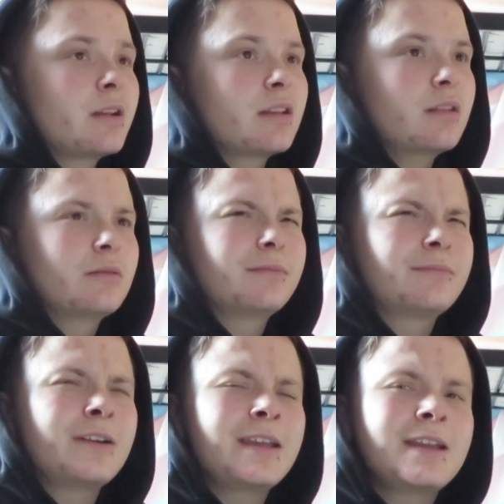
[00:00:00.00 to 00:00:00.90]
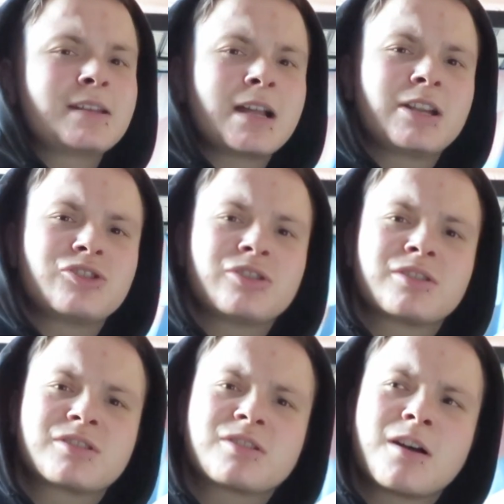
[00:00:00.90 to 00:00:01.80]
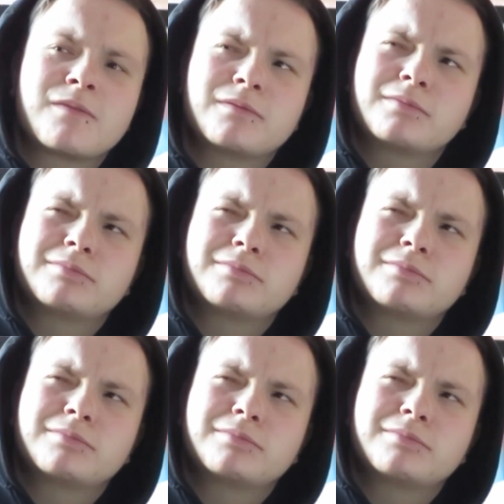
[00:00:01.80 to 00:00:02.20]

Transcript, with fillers: like really intelligent and stuff,